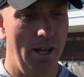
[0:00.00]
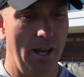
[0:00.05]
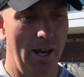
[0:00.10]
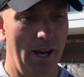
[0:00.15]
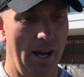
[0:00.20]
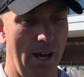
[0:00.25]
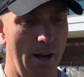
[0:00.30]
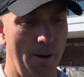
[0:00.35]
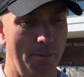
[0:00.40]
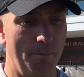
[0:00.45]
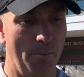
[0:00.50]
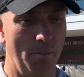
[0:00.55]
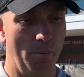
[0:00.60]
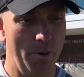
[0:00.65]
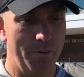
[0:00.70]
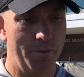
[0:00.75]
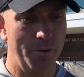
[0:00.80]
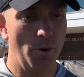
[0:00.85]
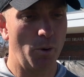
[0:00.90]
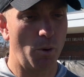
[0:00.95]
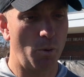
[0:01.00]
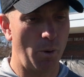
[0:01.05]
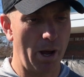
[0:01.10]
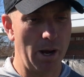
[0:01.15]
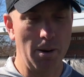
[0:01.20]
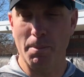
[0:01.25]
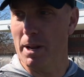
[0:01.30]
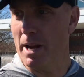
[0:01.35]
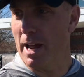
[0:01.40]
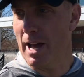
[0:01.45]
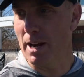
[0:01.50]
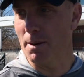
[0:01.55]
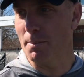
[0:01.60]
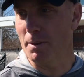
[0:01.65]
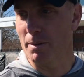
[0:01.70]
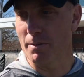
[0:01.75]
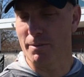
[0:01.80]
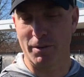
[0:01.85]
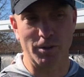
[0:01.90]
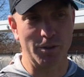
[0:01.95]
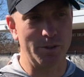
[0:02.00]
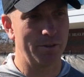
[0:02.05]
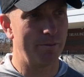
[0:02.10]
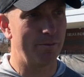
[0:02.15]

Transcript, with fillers: um, we've thrown quite a bit at them in the first